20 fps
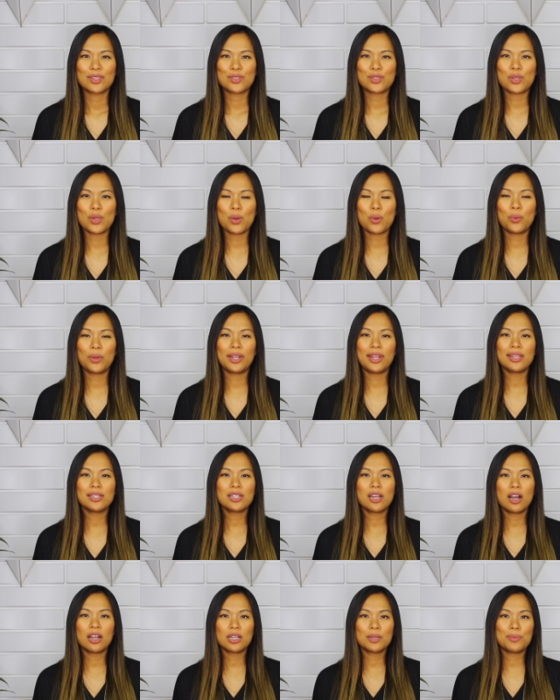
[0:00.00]
So when I
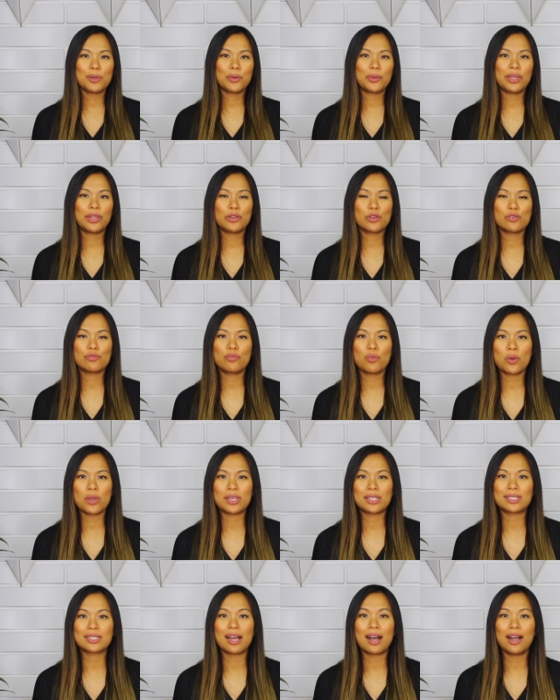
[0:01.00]
talk about inner
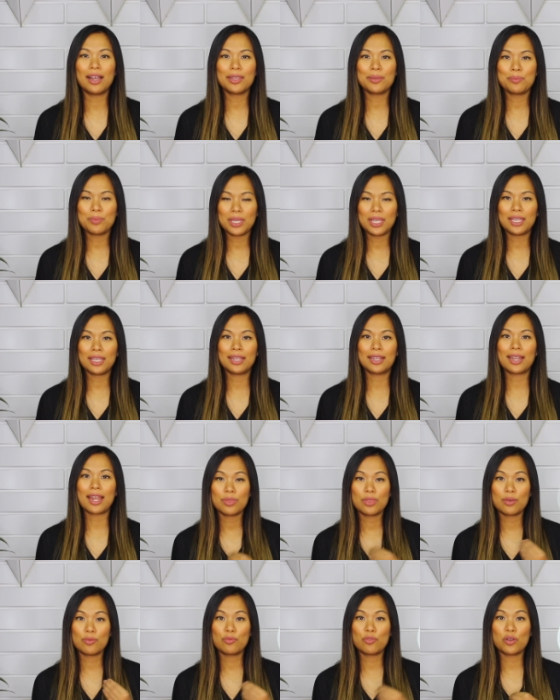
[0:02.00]
voice, I mean
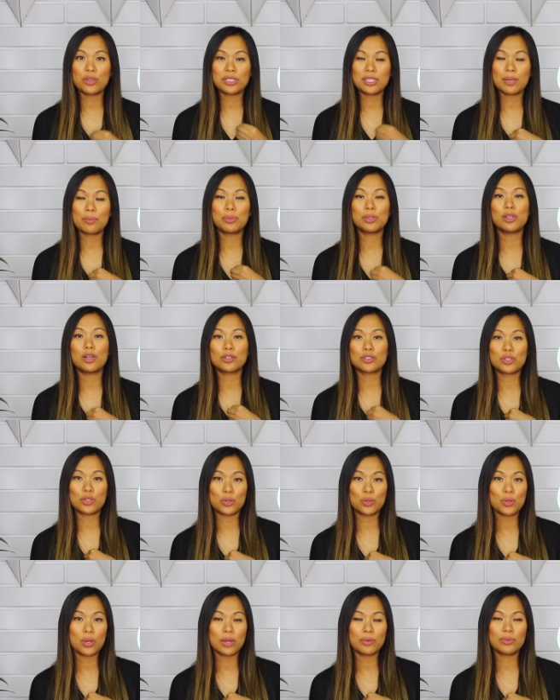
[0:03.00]
the voice that belongs to
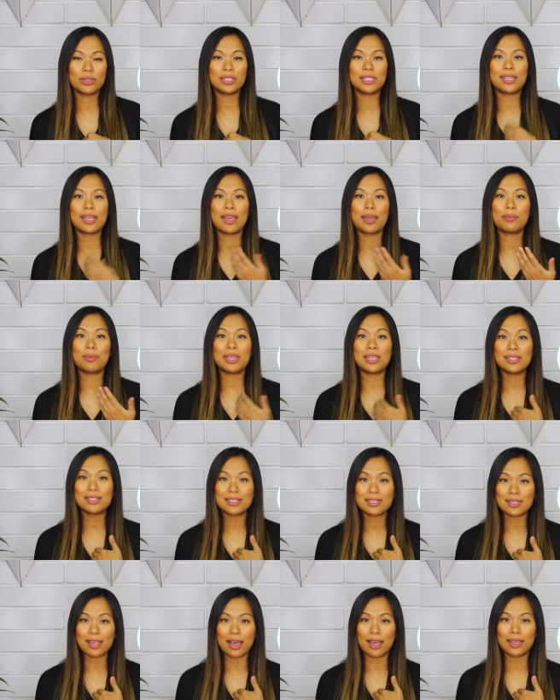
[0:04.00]
who I really am
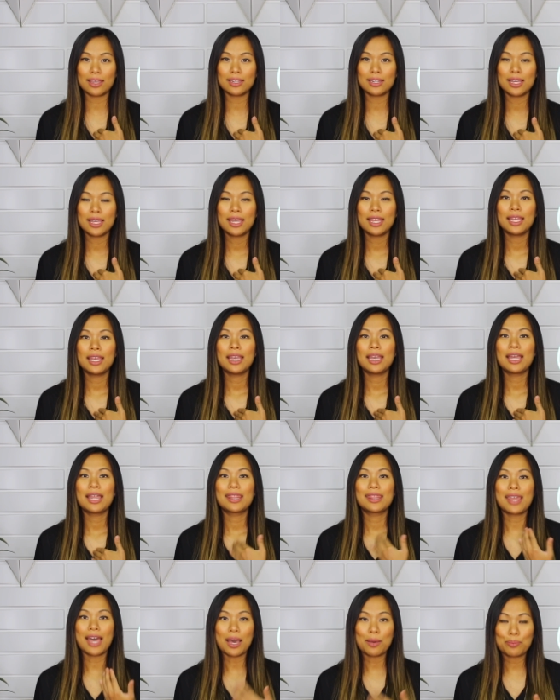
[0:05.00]
inside.
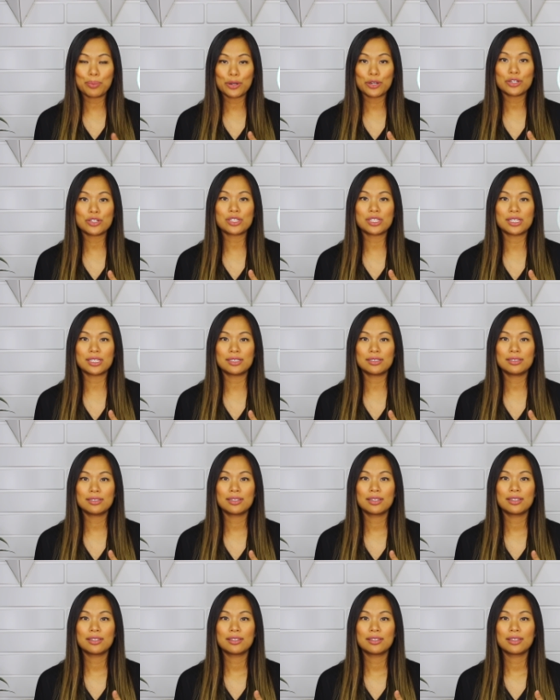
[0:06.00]
That person
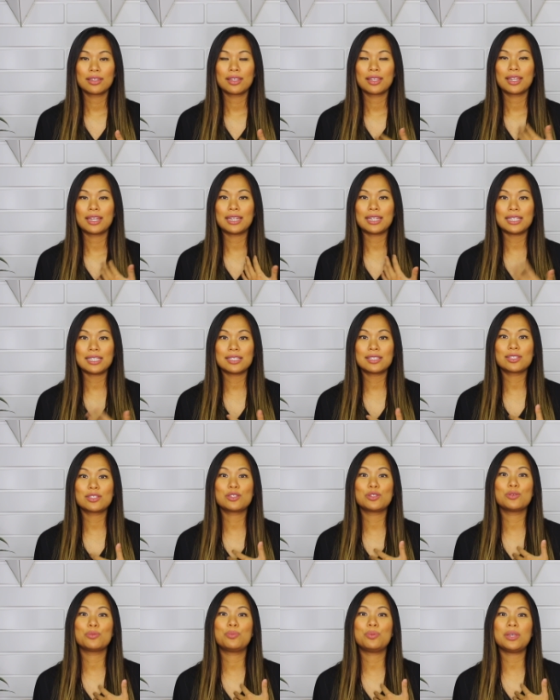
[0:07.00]
needs
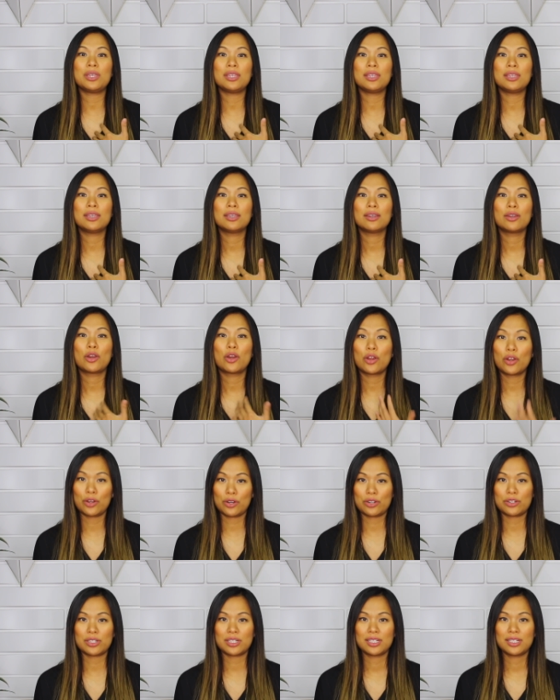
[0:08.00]
to be
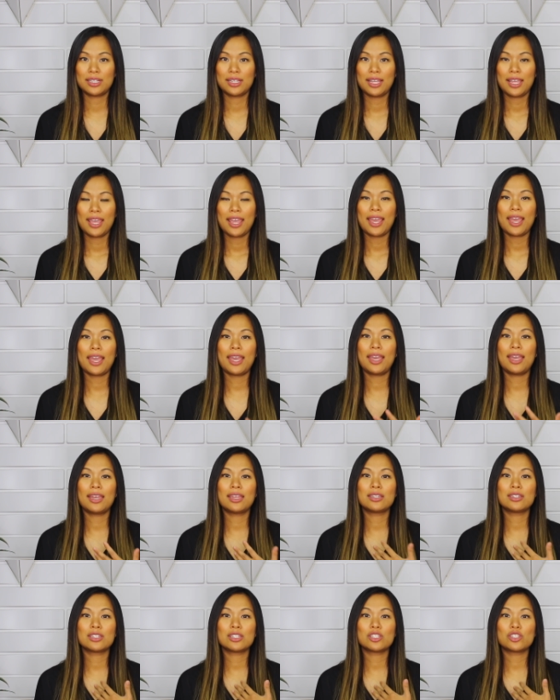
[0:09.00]
heard,
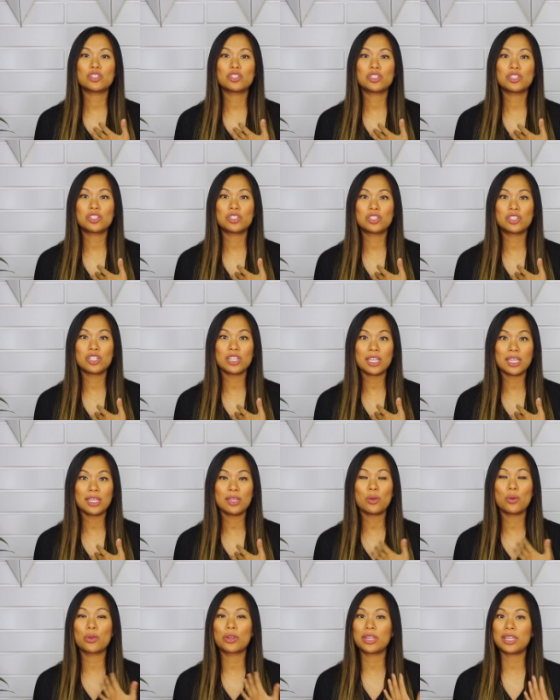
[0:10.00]
and
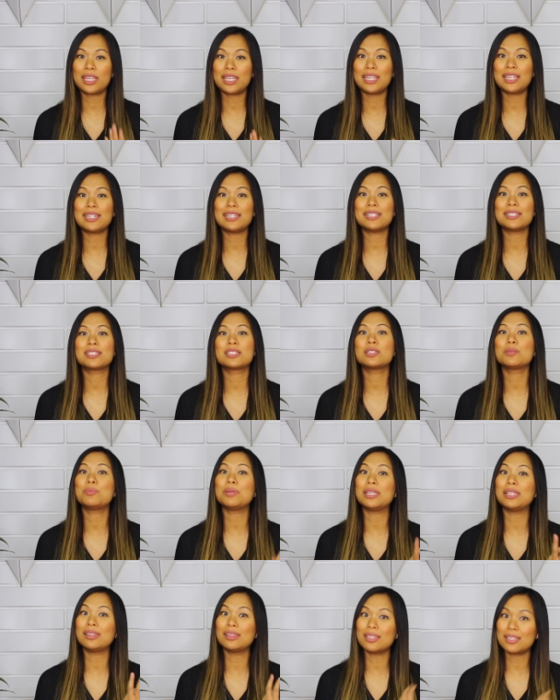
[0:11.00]
she or he needs to
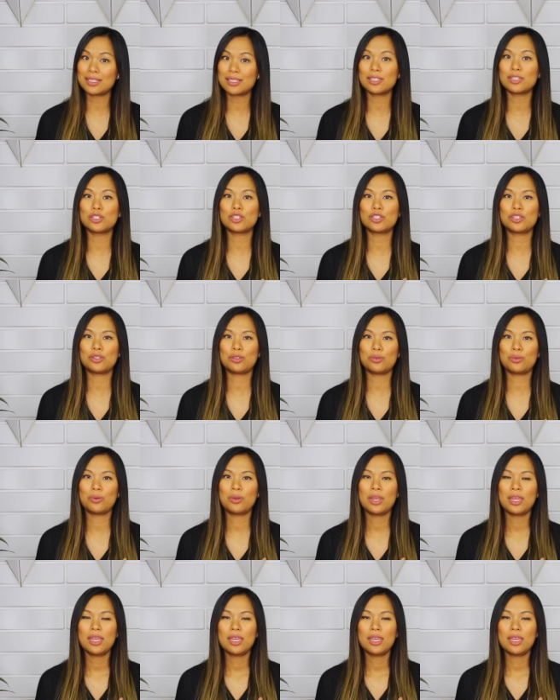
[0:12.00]
be listened to.